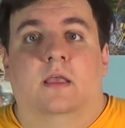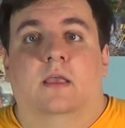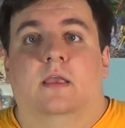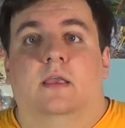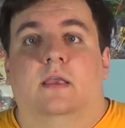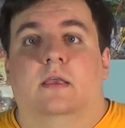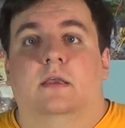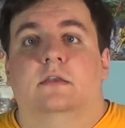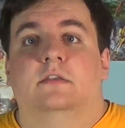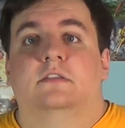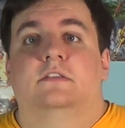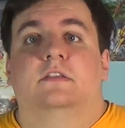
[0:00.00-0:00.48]

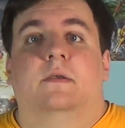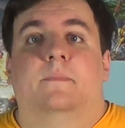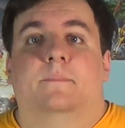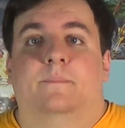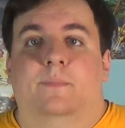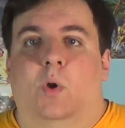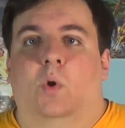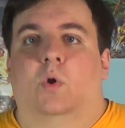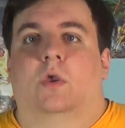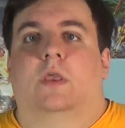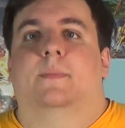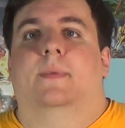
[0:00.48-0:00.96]
is
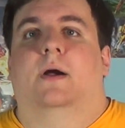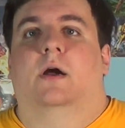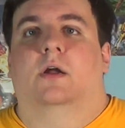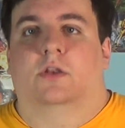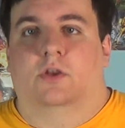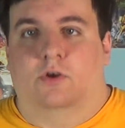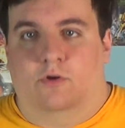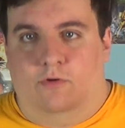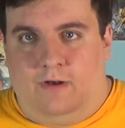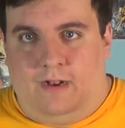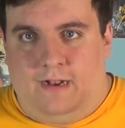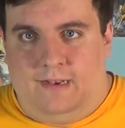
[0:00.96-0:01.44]

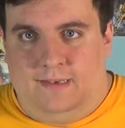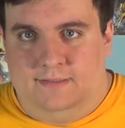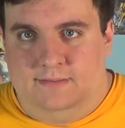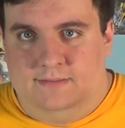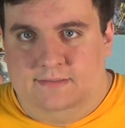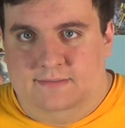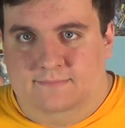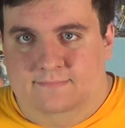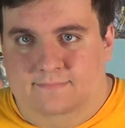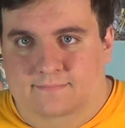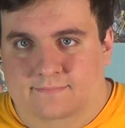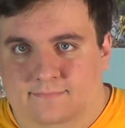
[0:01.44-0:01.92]
Pokemon
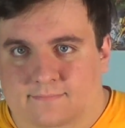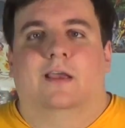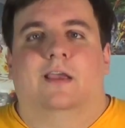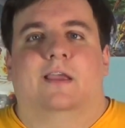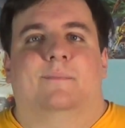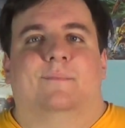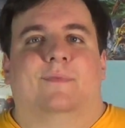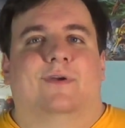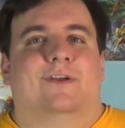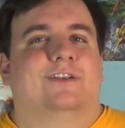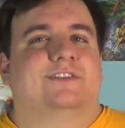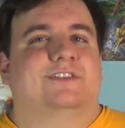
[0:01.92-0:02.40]
Cries.
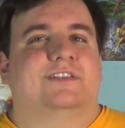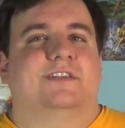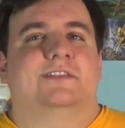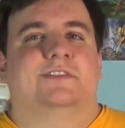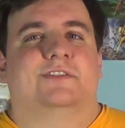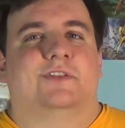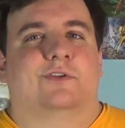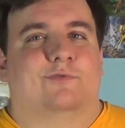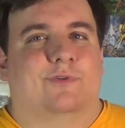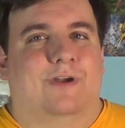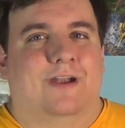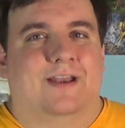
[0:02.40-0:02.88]

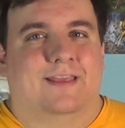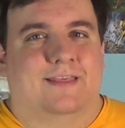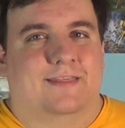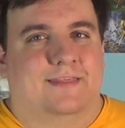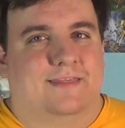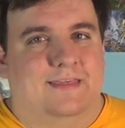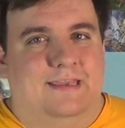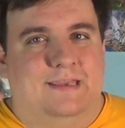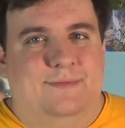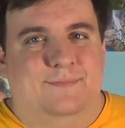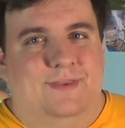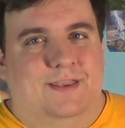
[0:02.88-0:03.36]
Immersion's the running
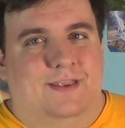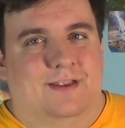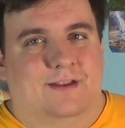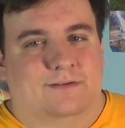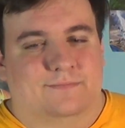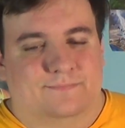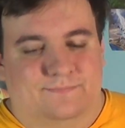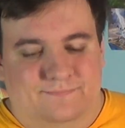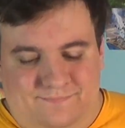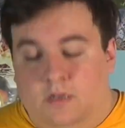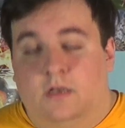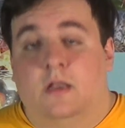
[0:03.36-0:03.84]
theme
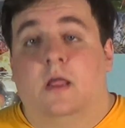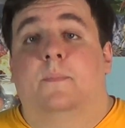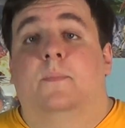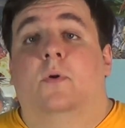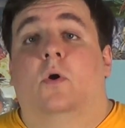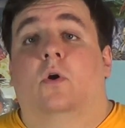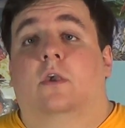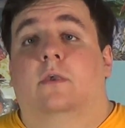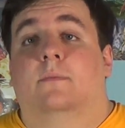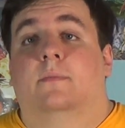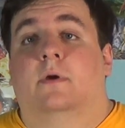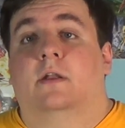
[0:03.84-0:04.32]
here. Now
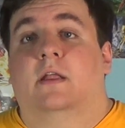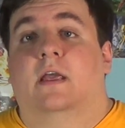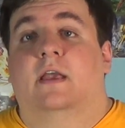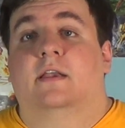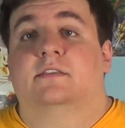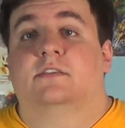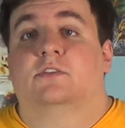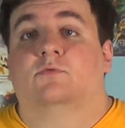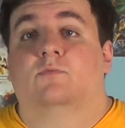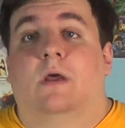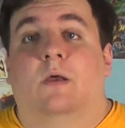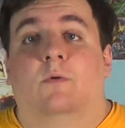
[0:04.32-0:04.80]
Pokemon
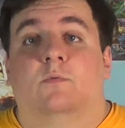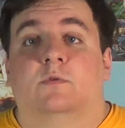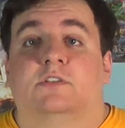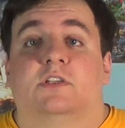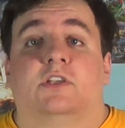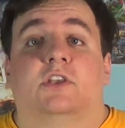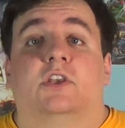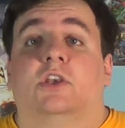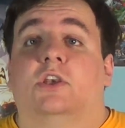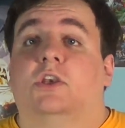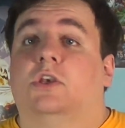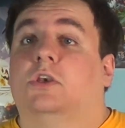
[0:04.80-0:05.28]
X and Y was a
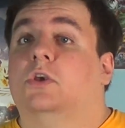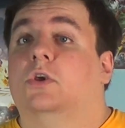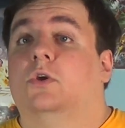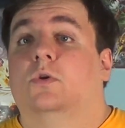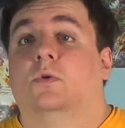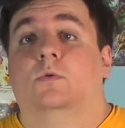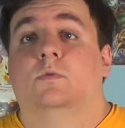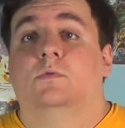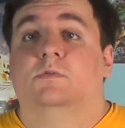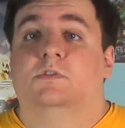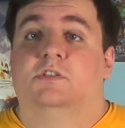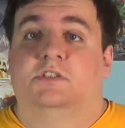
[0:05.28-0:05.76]

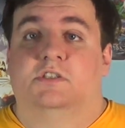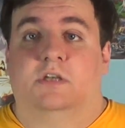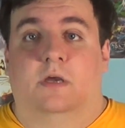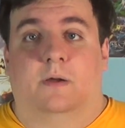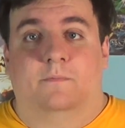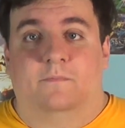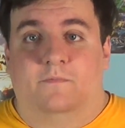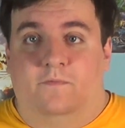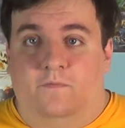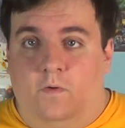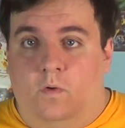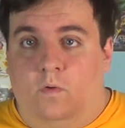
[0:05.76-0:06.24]
huge
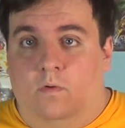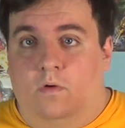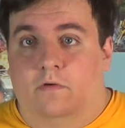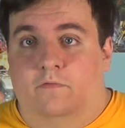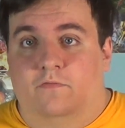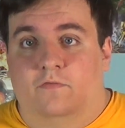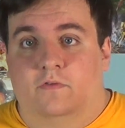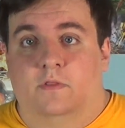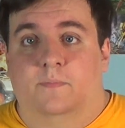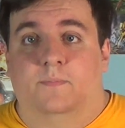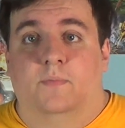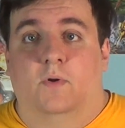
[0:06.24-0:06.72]
jump forward
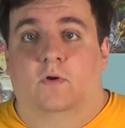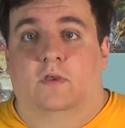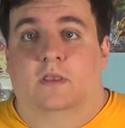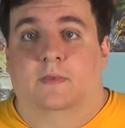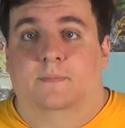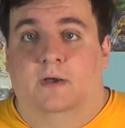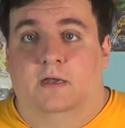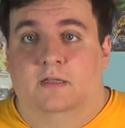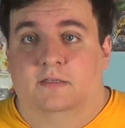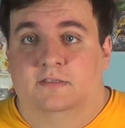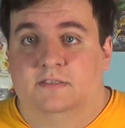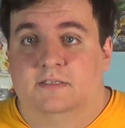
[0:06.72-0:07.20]
for the
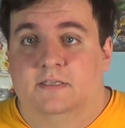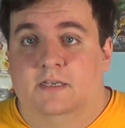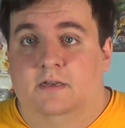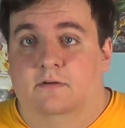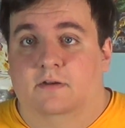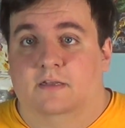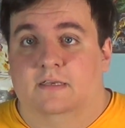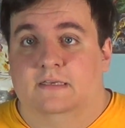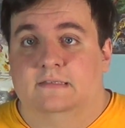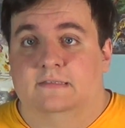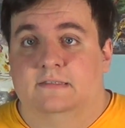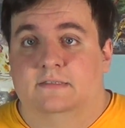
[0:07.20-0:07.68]
Pokemon
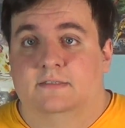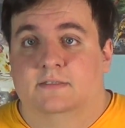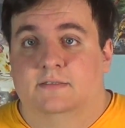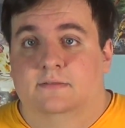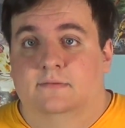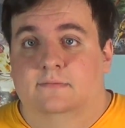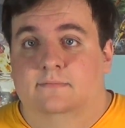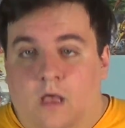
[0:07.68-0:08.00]
series.